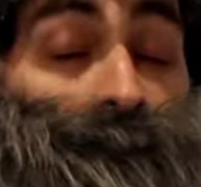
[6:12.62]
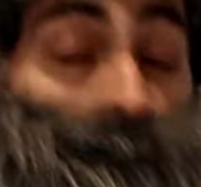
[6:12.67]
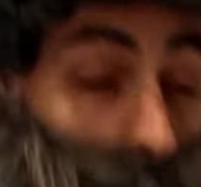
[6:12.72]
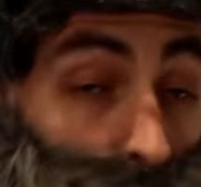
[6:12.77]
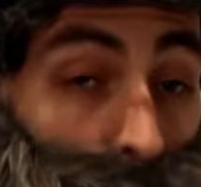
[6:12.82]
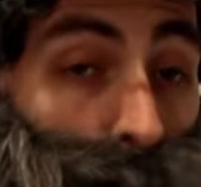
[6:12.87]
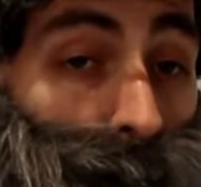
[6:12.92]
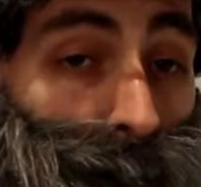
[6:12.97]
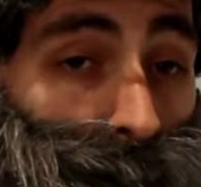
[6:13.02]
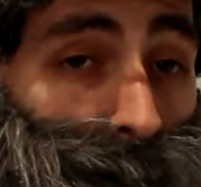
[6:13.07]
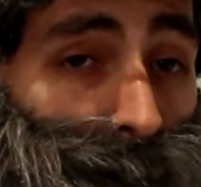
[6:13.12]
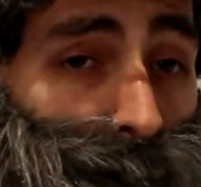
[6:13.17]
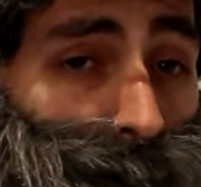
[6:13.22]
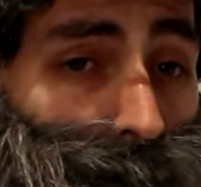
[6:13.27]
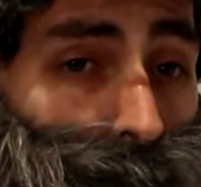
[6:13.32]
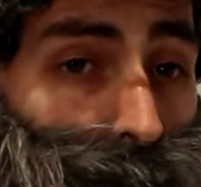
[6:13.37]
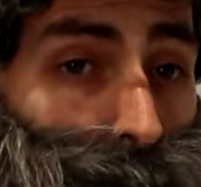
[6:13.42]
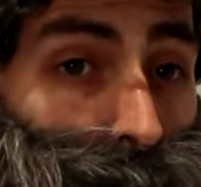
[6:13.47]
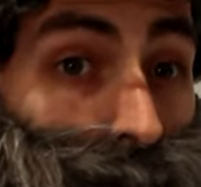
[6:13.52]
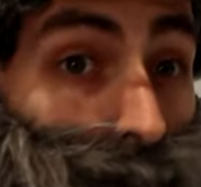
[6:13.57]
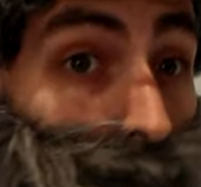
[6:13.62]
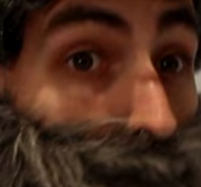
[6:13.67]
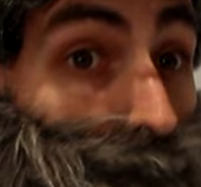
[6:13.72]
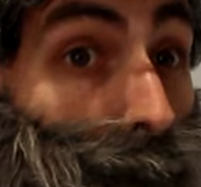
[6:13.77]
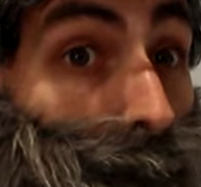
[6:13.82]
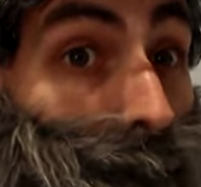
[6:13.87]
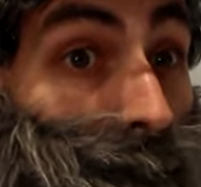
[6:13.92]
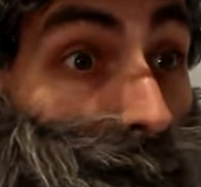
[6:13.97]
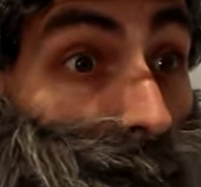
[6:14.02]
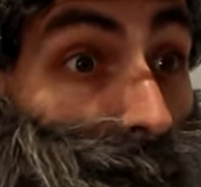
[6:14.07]
denying, or are you
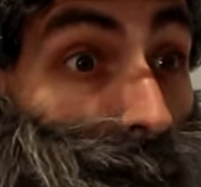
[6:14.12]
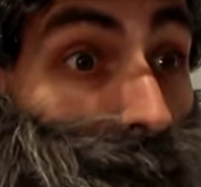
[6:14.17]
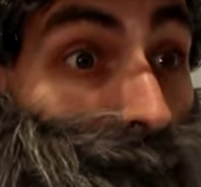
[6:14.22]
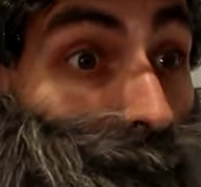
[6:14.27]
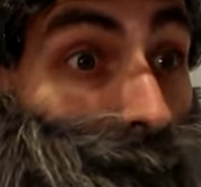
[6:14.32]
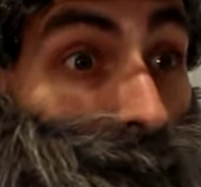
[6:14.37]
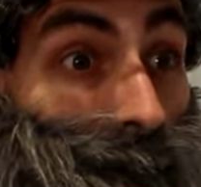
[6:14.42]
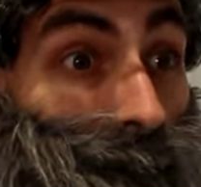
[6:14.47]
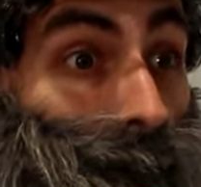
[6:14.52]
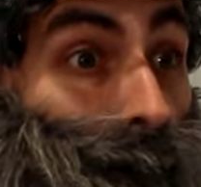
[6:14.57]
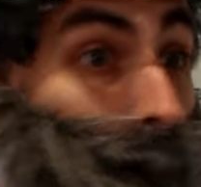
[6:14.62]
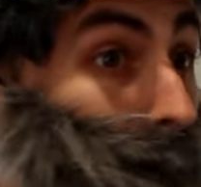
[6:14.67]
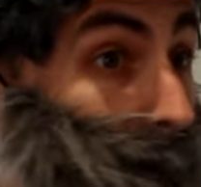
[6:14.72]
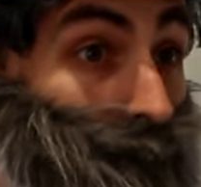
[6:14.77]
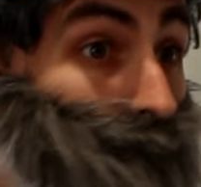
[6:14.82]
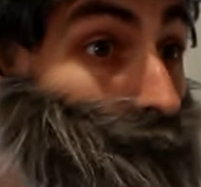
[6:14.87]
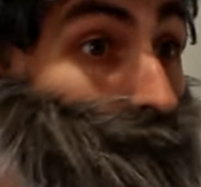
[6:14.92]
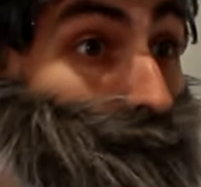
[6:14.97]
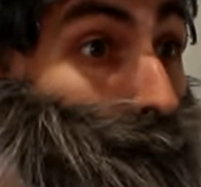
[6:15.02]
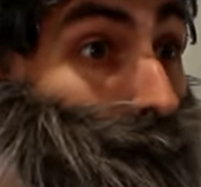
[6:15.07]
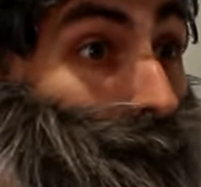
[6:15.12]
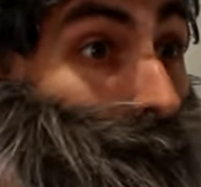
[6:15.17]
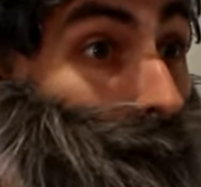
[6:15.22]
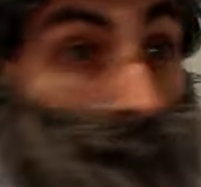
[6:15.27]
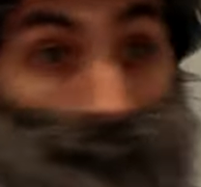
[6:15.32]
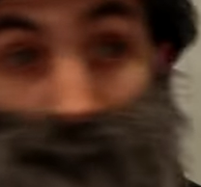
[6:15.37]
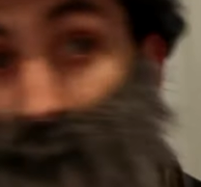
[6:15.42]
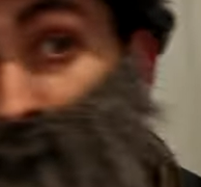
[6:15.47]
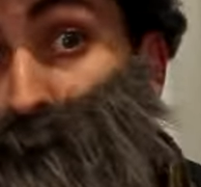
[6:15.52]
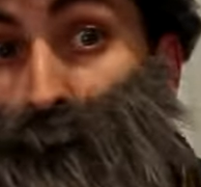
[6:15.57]
going to give an actual
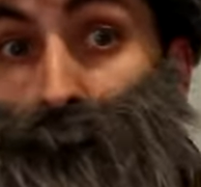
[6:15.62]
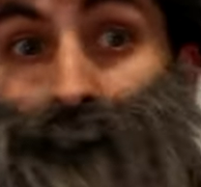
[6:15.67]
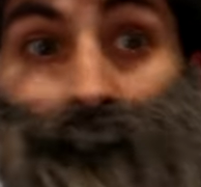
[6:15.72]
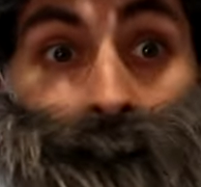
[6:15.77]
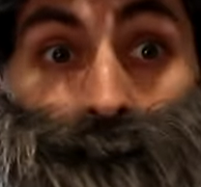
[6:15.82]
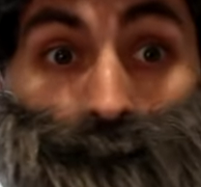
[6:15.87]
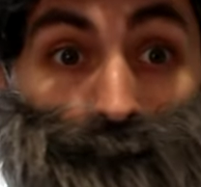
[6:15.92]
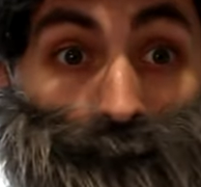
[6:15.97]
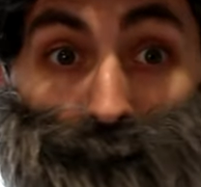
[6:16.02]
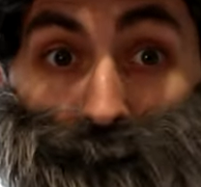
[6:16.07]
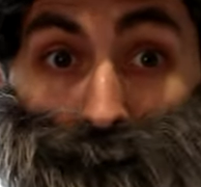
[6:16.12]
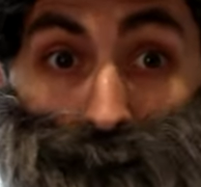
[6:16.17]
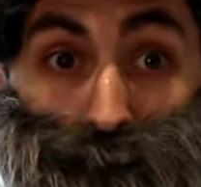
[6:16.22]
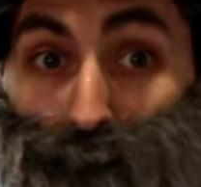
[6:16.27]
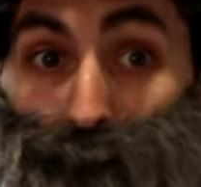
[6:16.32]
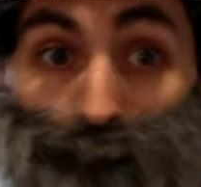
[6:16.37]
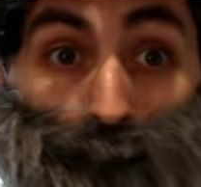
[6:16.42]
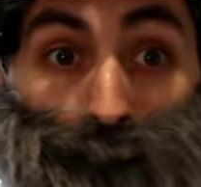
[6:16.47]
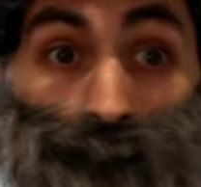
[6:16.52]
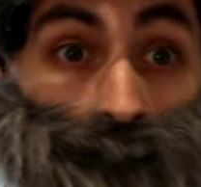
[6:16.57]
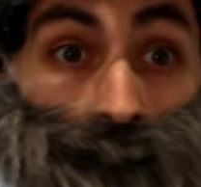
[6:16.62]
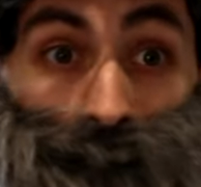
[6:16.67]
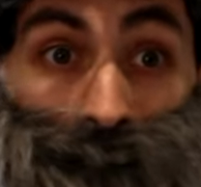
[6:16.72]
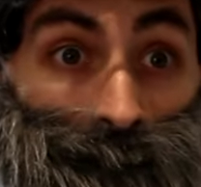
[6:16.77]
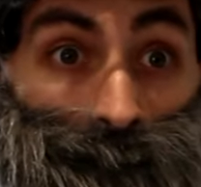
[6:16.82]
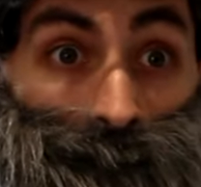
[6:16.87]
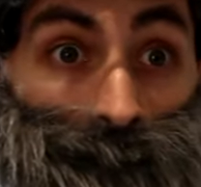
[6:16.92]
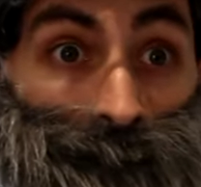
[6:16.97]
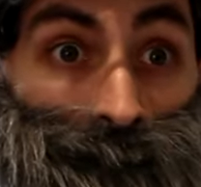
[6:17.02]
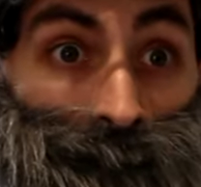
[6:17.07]
explanation to all of
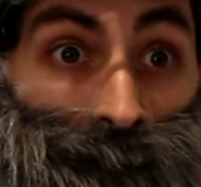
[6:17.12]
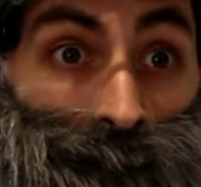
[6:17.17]
this?